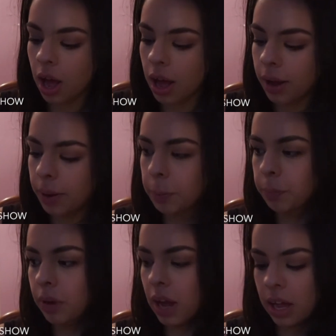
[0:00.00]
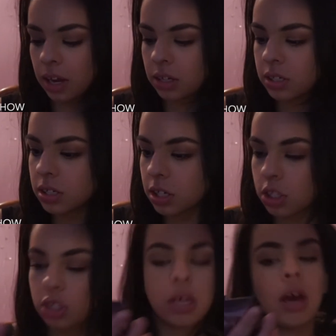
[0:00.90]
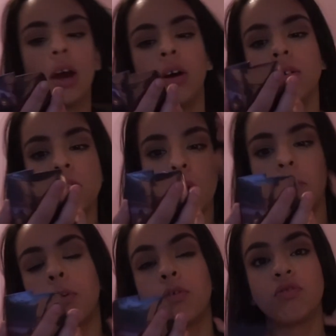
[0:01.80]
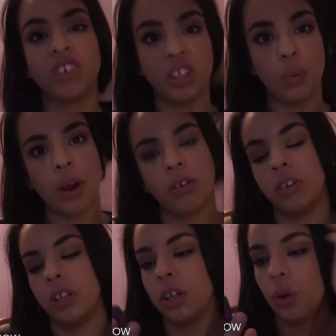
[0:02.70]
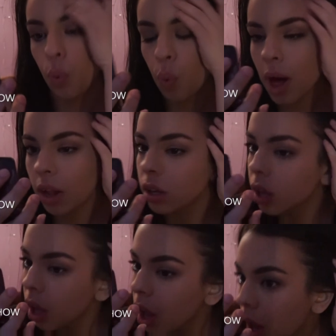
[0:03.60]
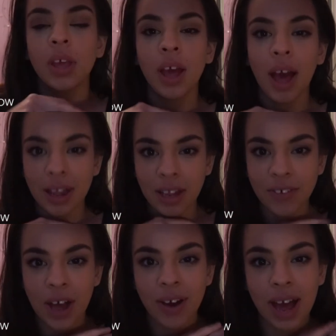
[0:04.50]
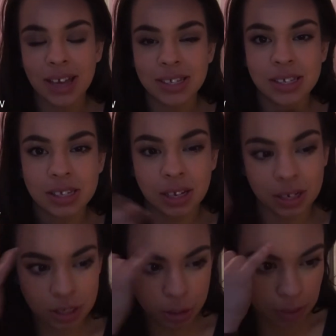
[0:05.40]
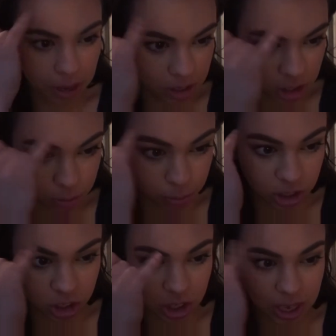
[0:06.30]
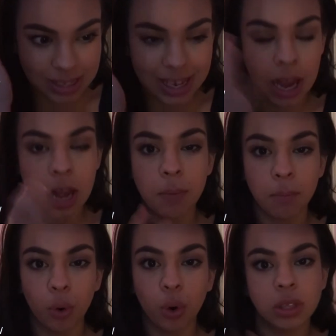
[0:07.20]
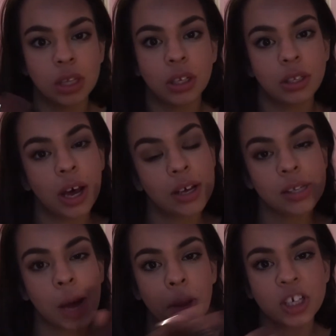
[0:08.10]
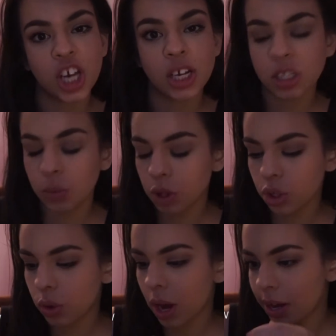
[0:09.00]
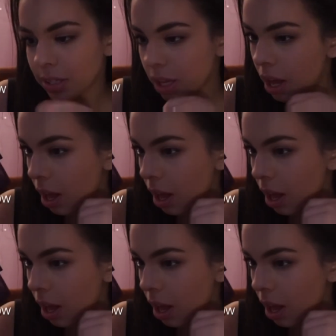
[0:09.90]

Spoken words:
and it's held up really well. I love how it hasn't sunk into my expression lines any more than the last time I checked in with you guys.